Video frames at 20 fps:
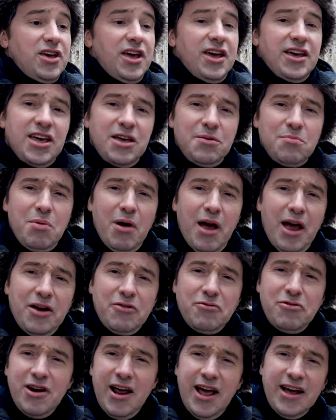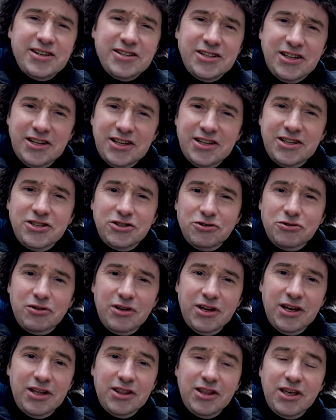kicking back, relaxing and
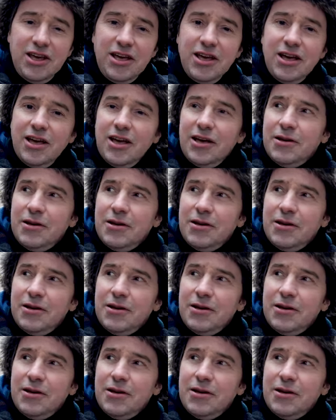enjoying the